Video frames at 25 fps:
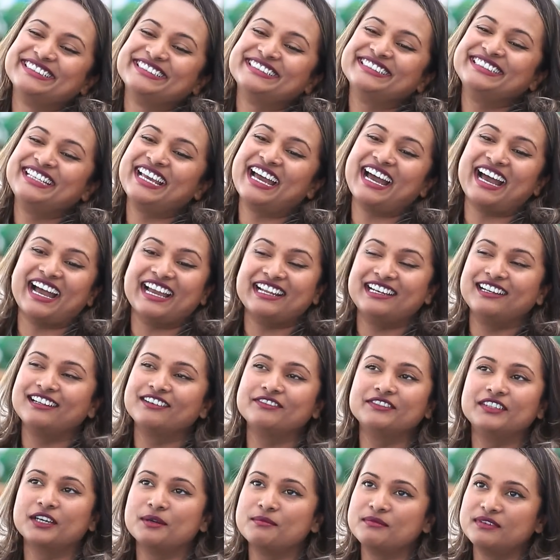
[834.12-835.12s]
amazing. Yeah, I
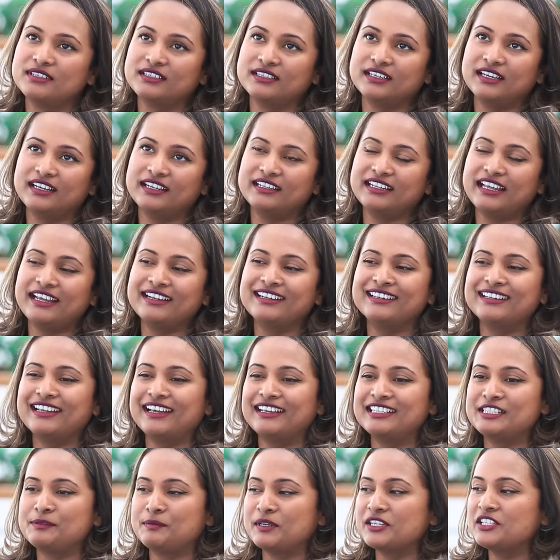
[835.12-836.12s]
love Tamil and and
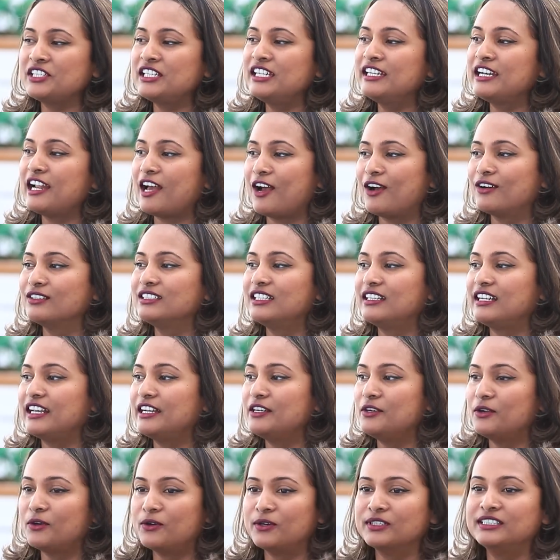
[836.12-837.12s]
especially now that
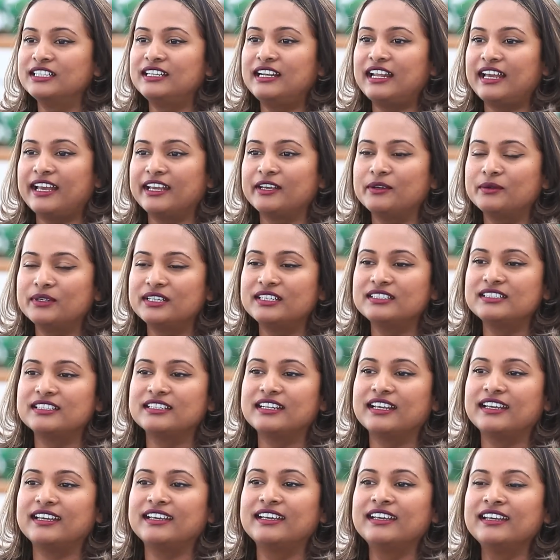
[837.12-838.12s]
I know the language
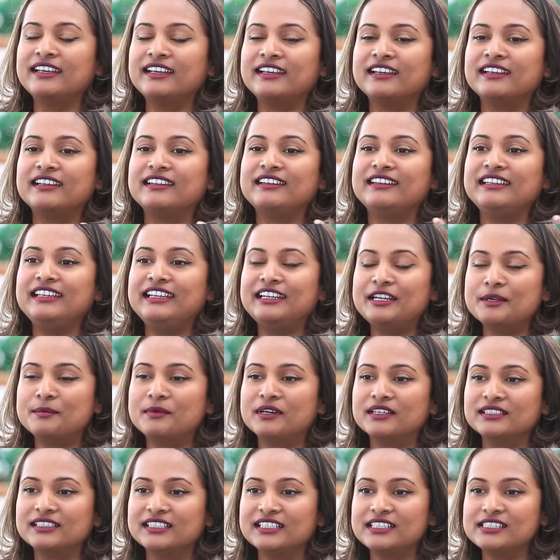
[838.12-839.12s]
and I read
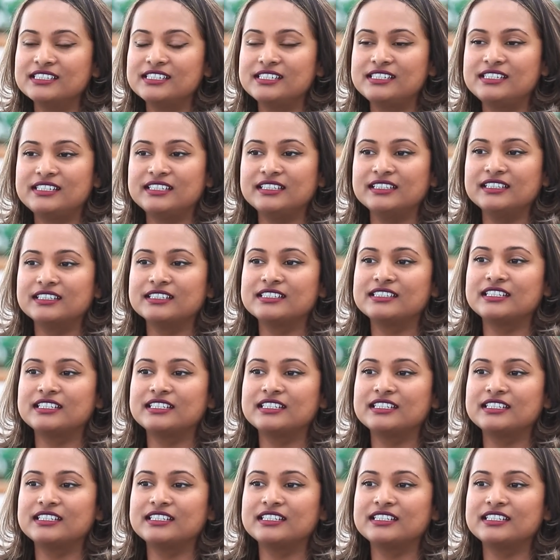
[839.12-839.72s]
about the history.